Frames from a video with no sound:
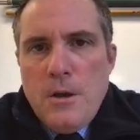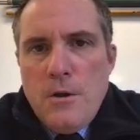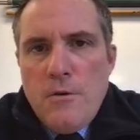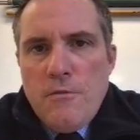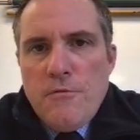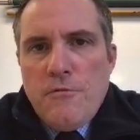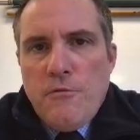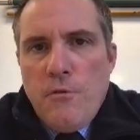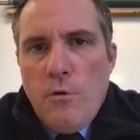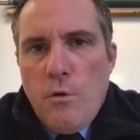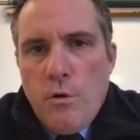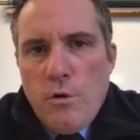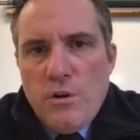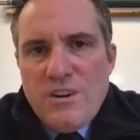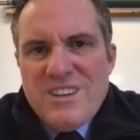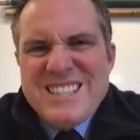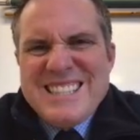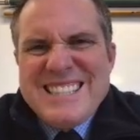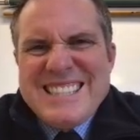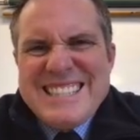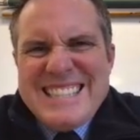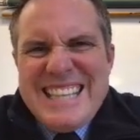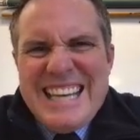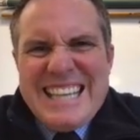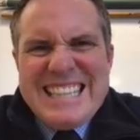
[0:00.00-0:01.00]
for
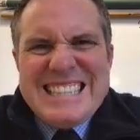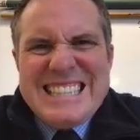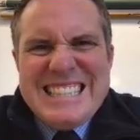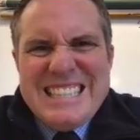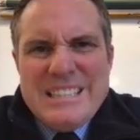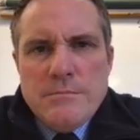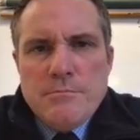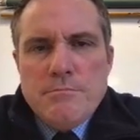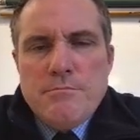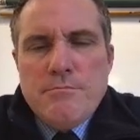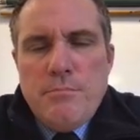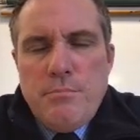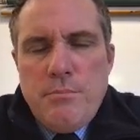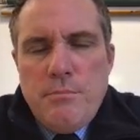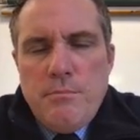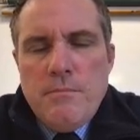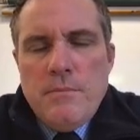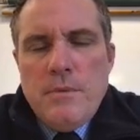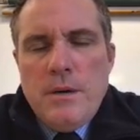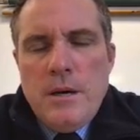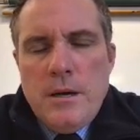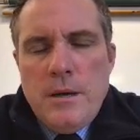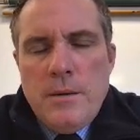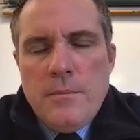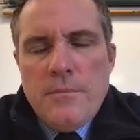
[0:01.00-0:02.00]
section
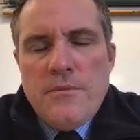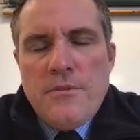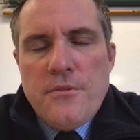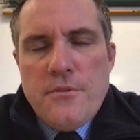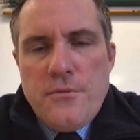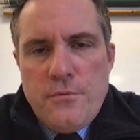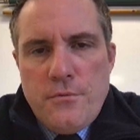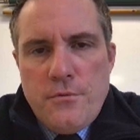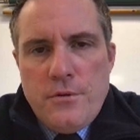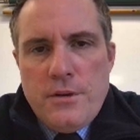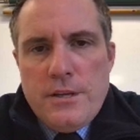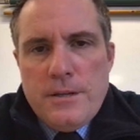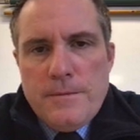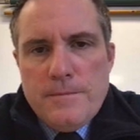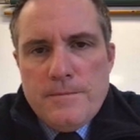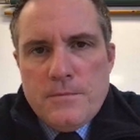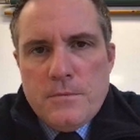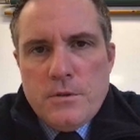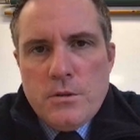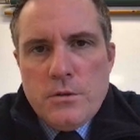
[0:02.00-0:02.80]
3.